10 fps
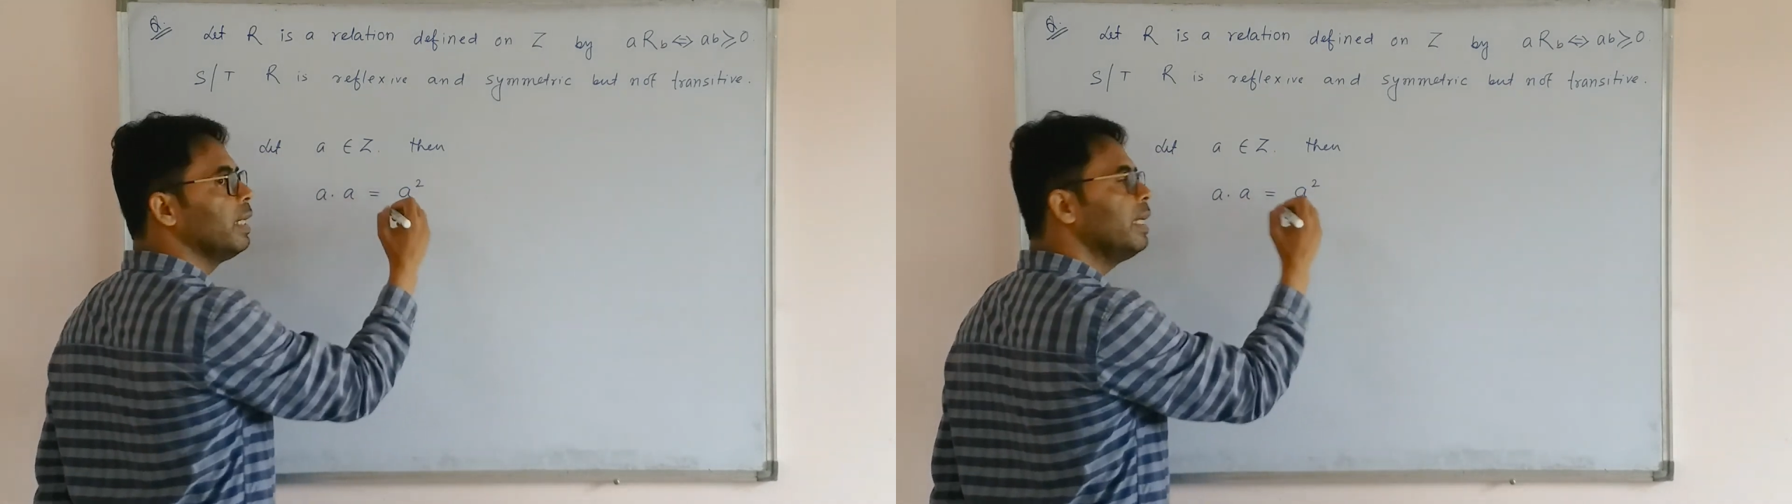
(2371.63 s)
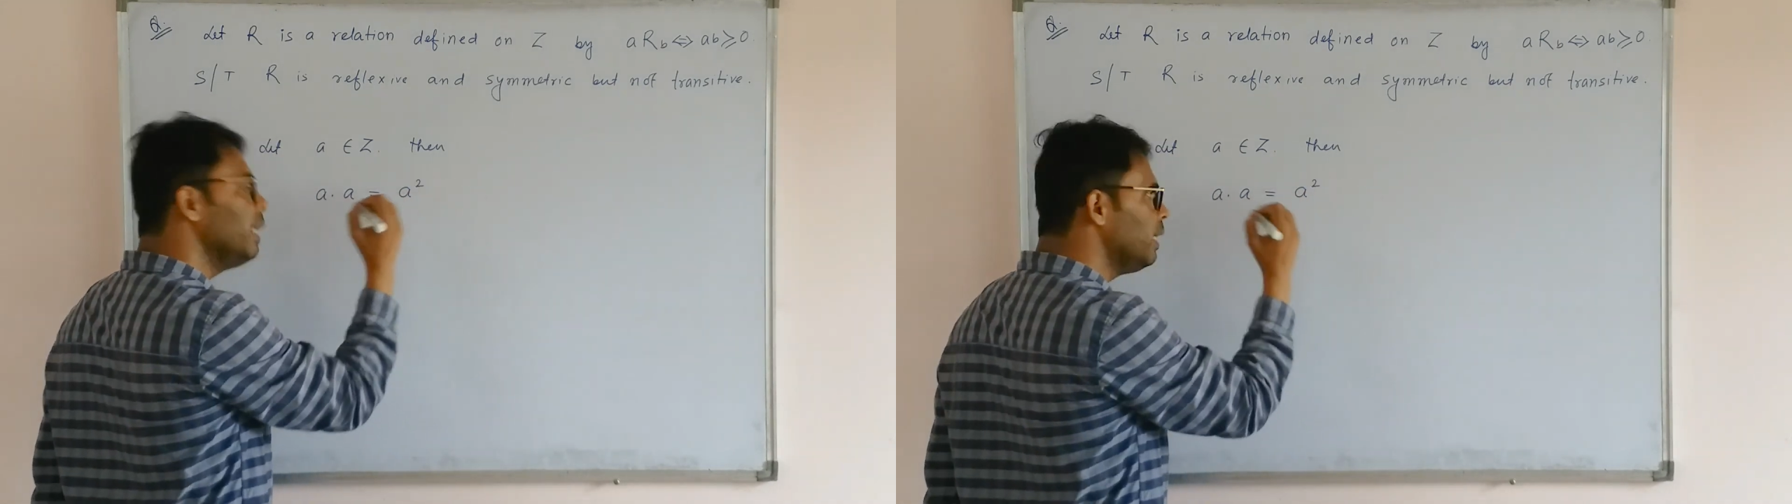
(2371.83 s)

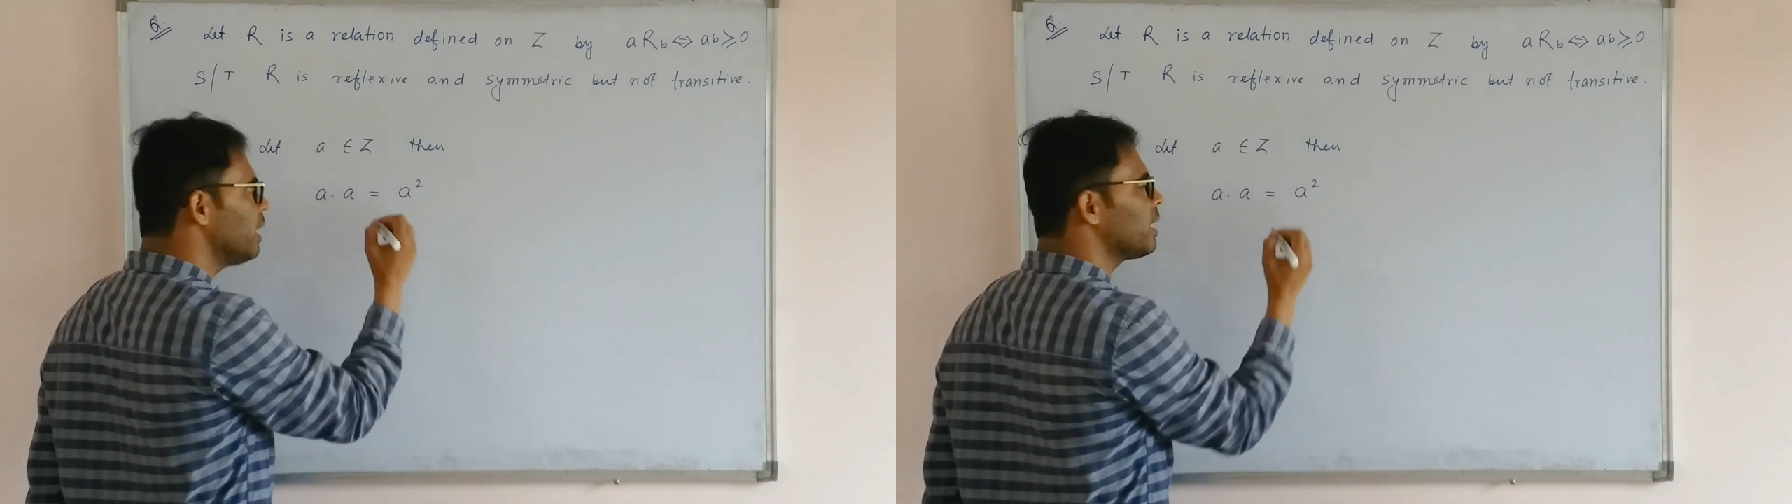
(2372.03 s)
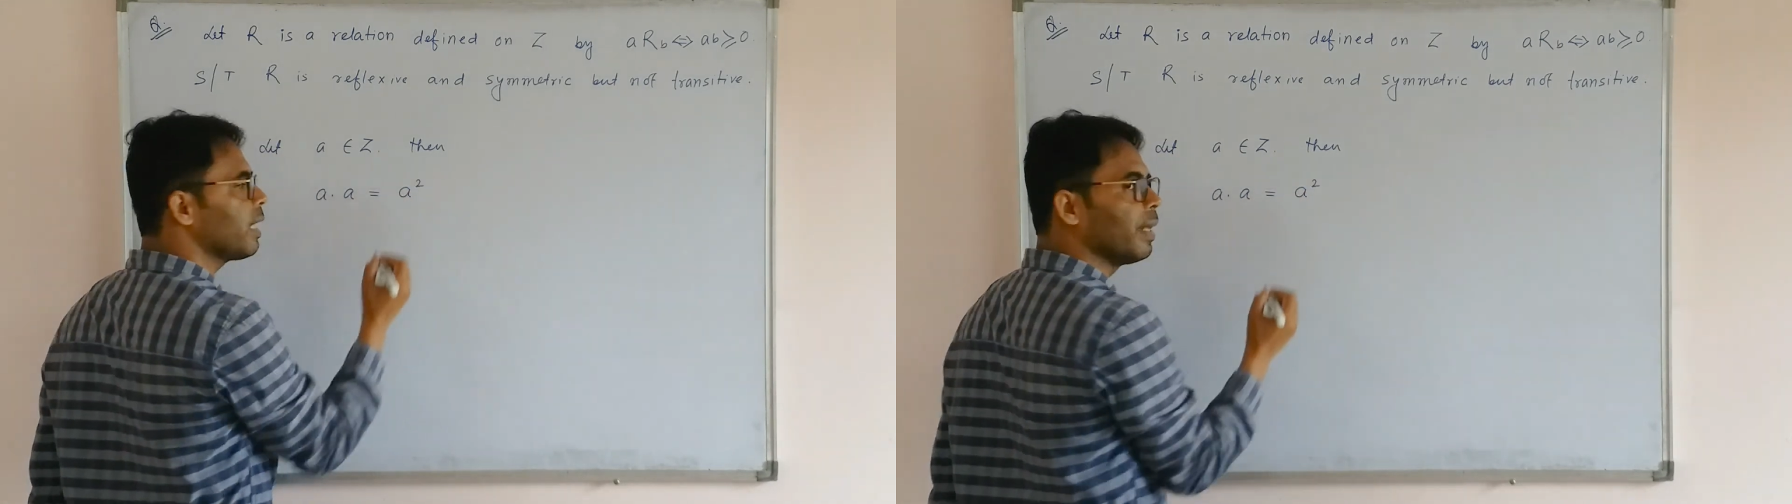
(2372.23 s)

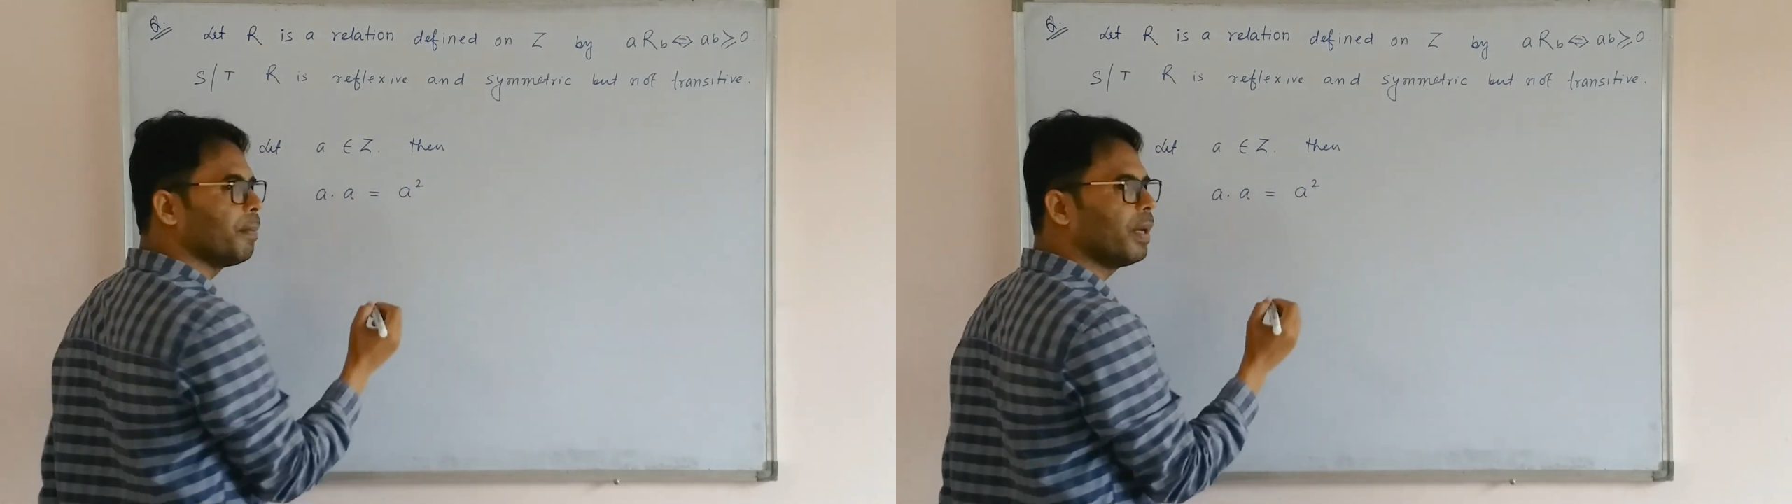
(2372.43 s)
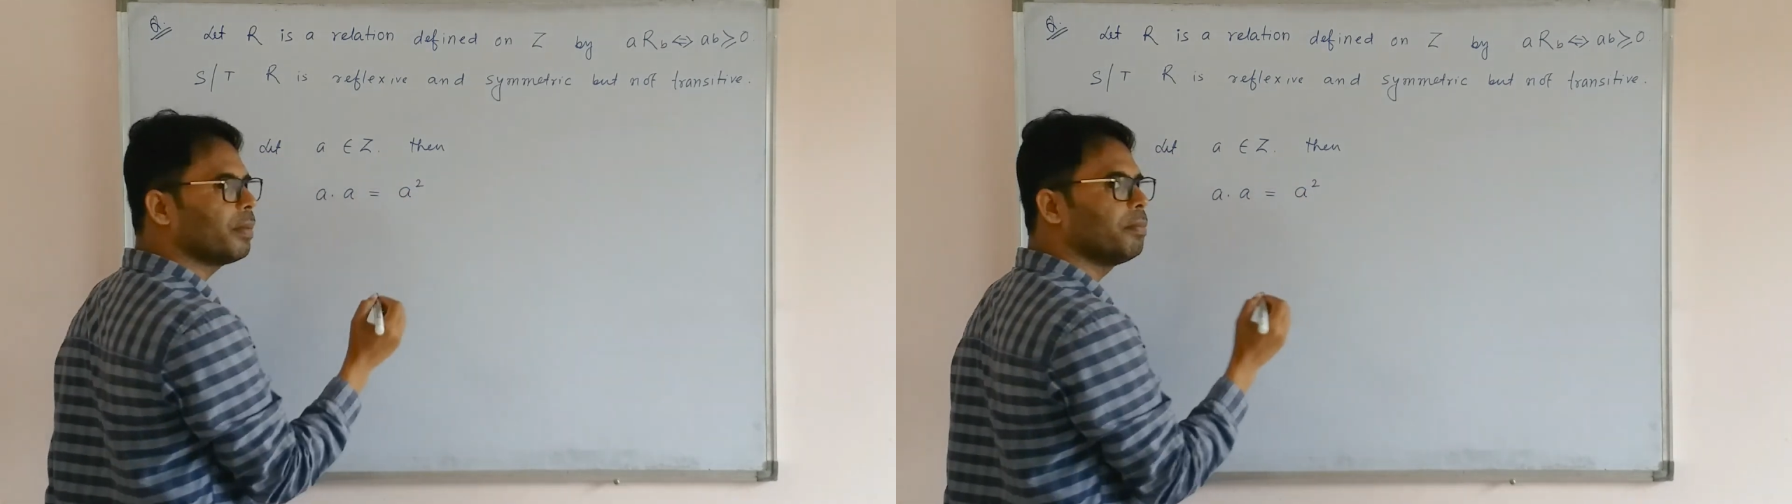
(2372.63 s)
integer
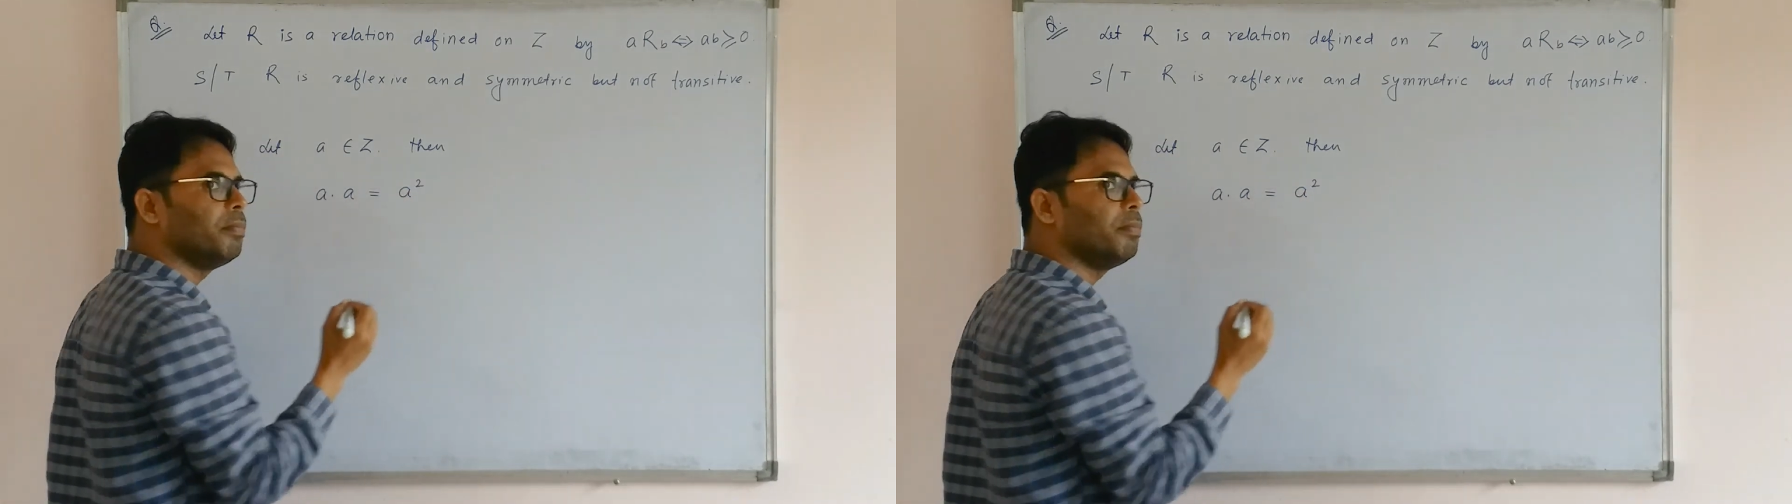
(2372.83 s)
number,